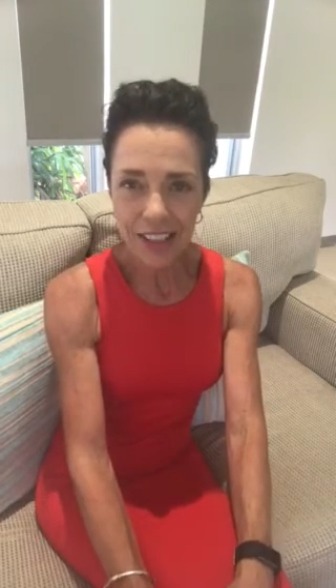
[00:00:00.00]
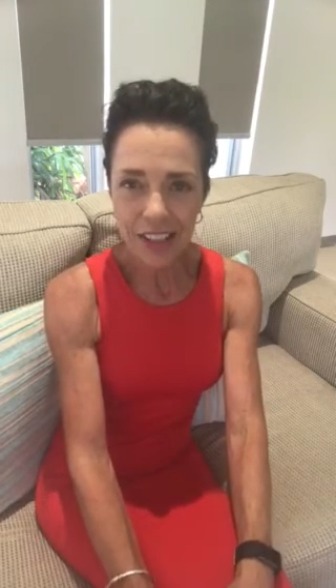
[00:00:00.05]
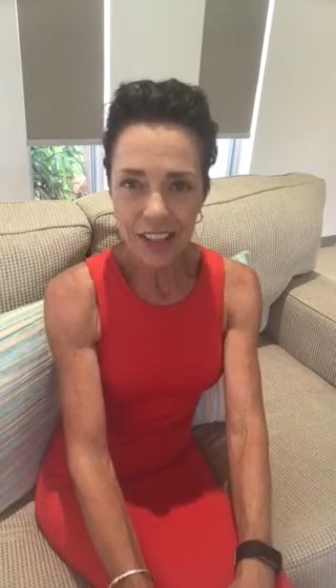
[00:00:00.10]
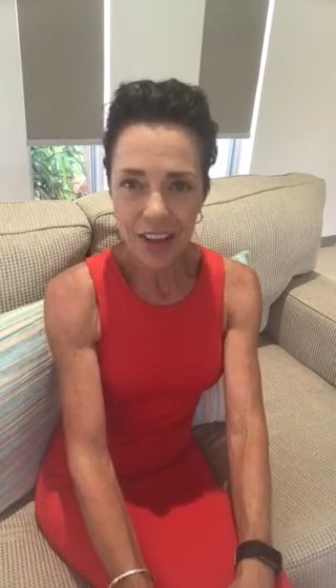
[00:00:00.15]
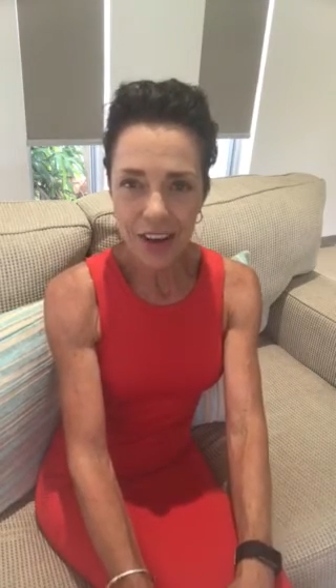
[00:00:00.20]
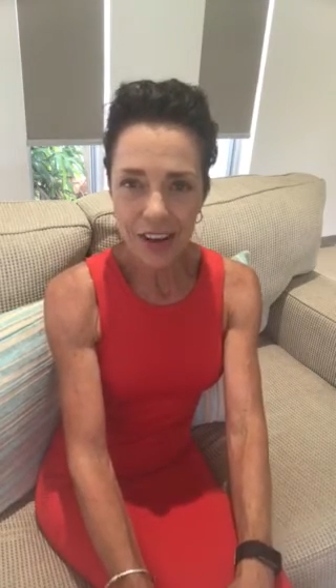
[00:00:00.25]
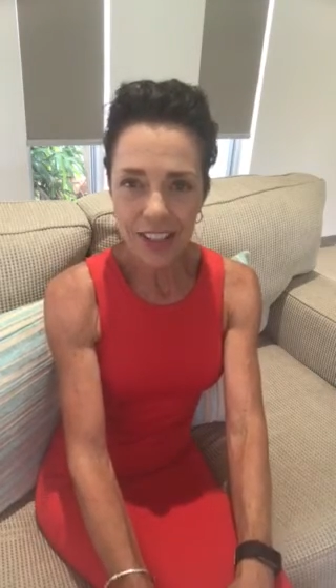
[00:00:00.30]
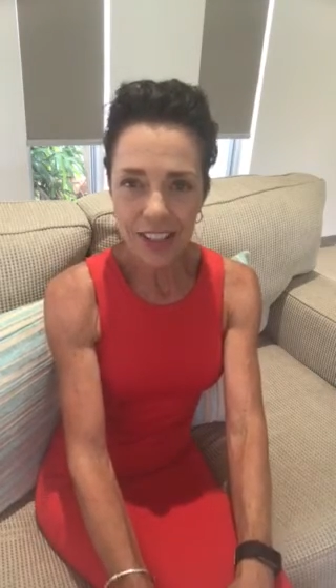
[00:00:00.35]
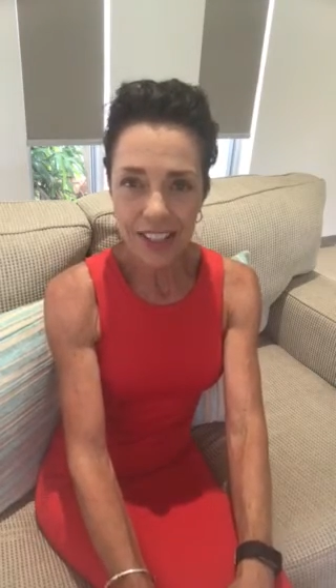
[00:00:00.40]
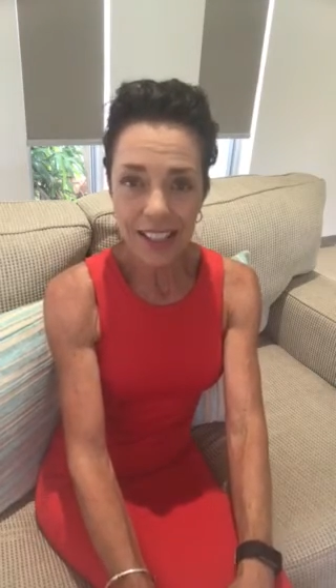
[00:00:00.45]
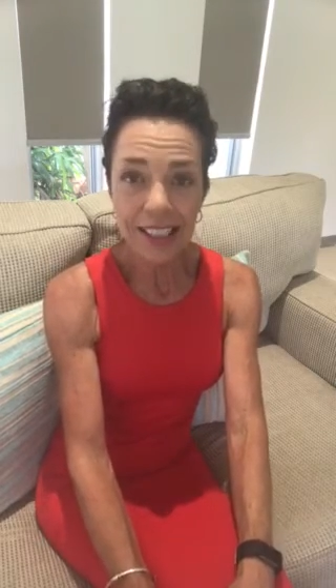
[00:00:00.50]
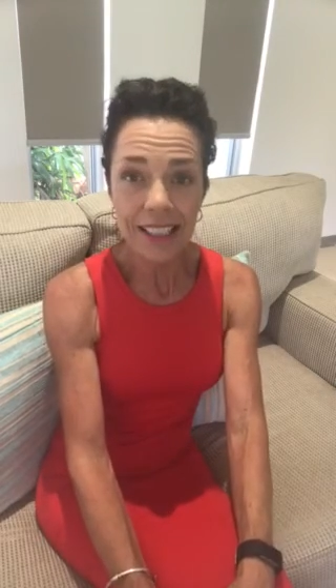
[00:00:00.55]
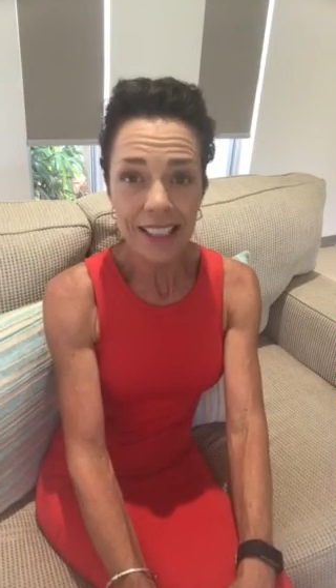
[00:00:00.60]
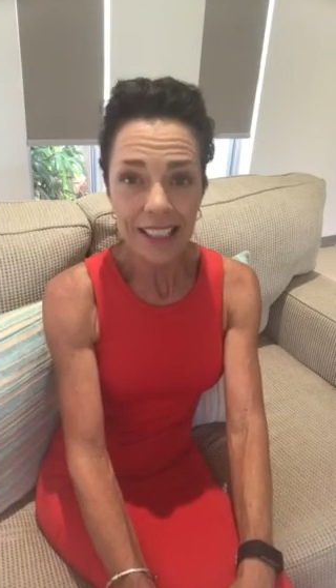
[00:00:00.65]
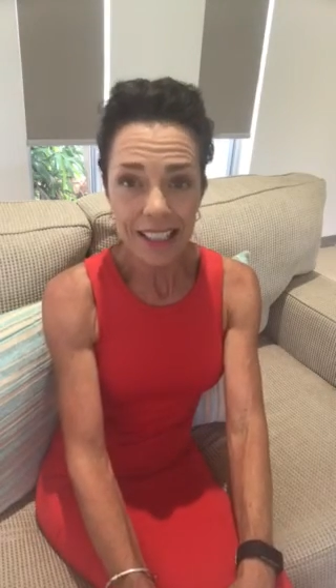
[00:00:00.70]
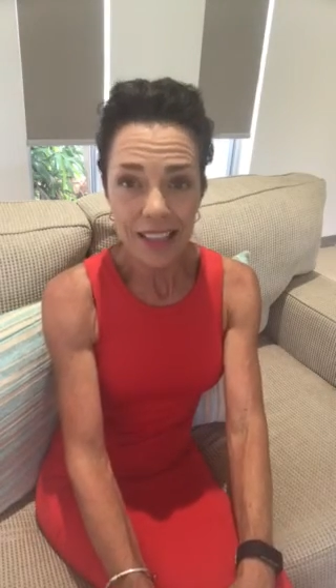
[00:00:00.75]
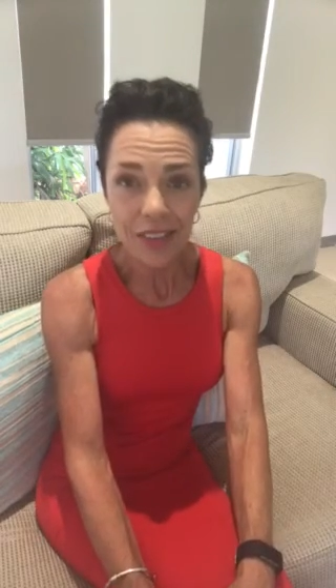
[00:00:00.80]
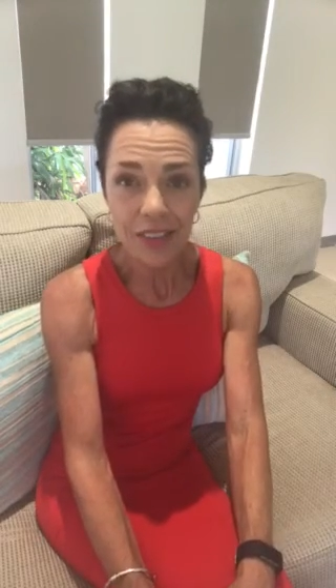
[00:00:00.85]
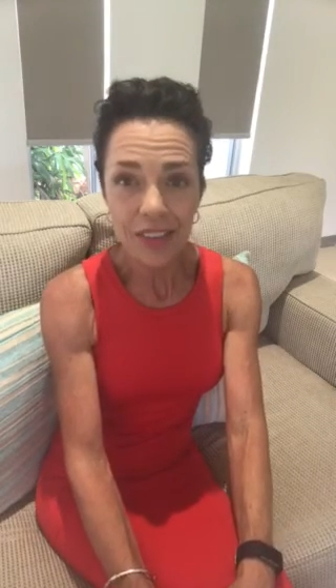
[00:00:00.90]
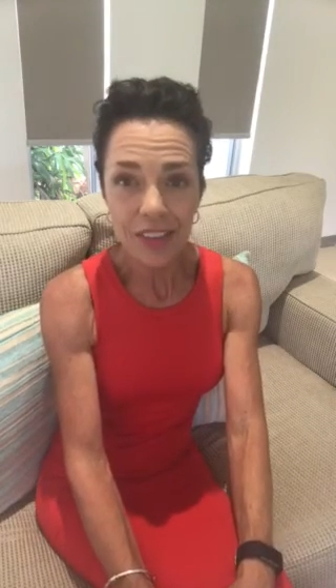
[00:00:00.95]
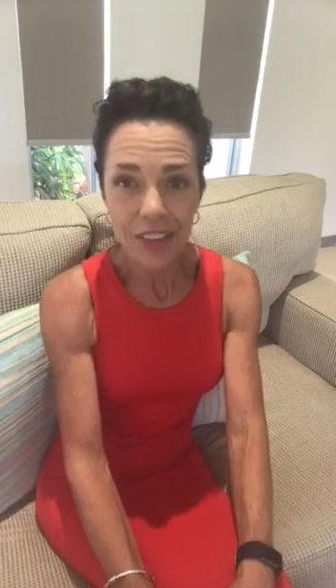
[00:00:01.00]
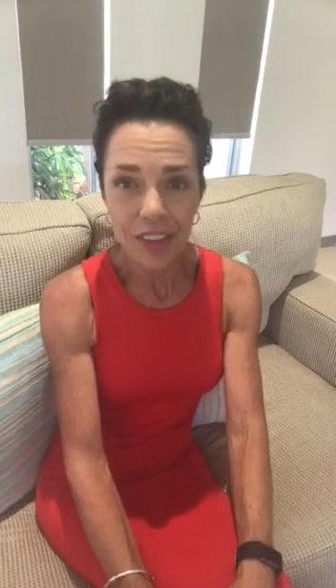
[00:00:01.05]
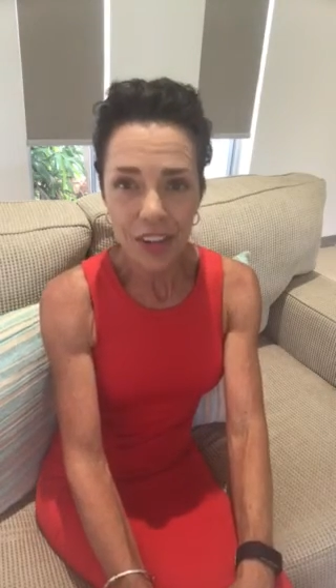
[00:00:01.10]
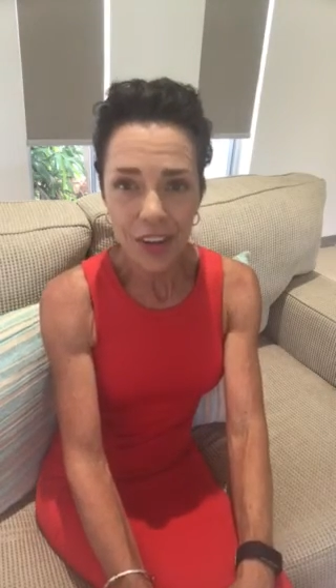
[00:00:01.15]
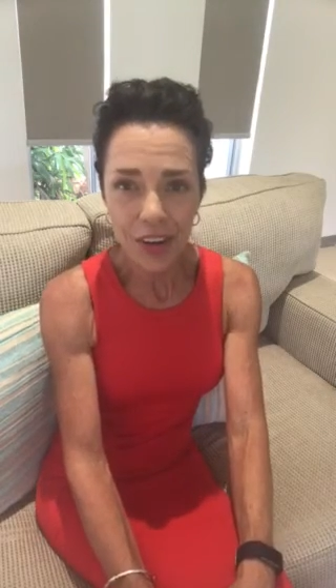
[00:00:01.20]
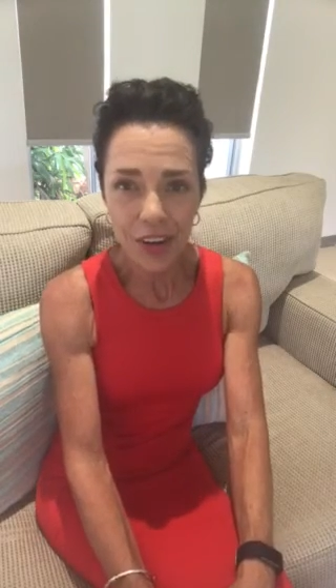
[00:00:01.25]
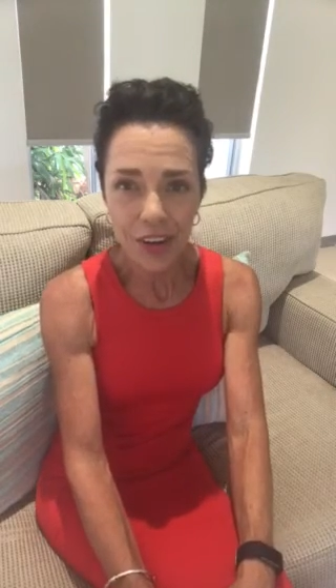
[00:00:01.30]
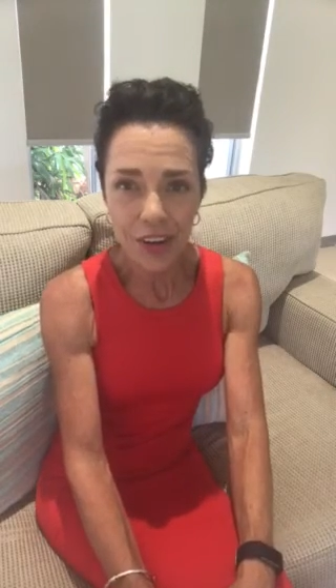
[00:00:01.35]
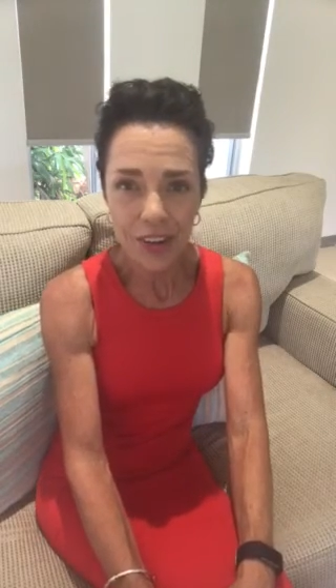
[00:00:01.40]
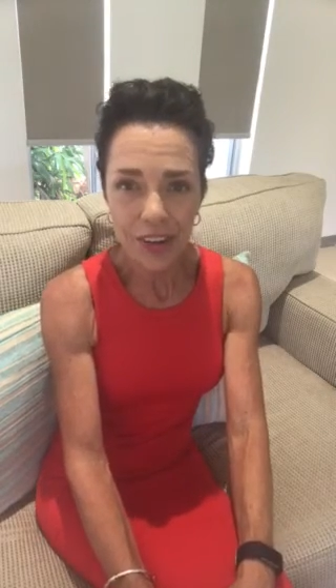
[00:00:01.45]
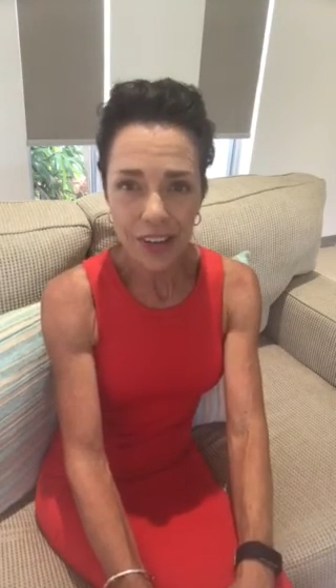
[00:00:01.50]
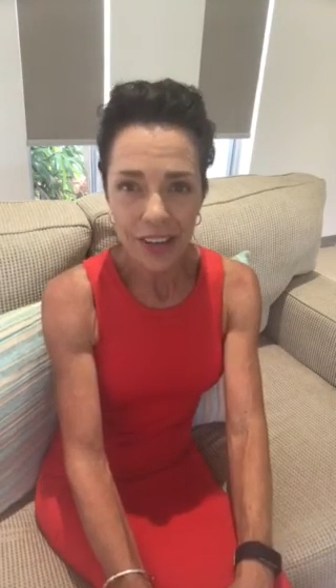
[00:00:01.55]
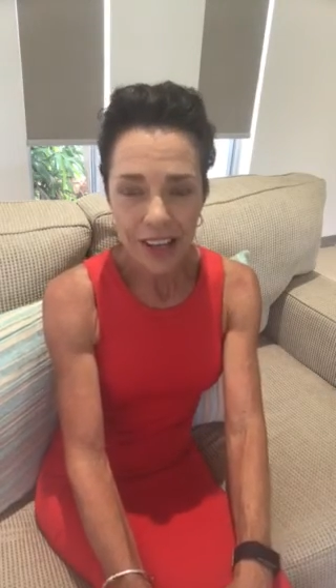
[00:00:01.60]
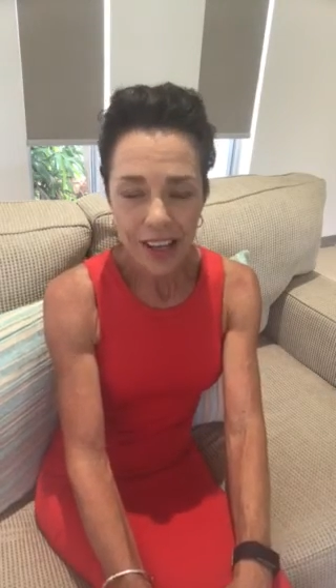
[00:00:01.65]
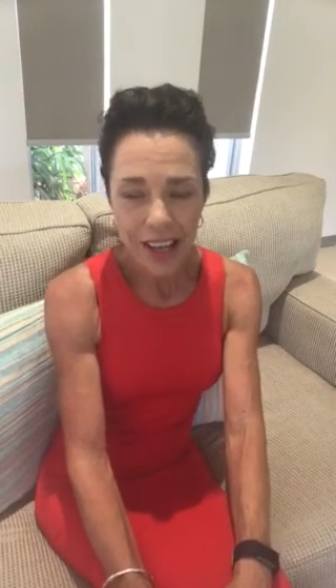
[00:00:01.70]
going to give it a go.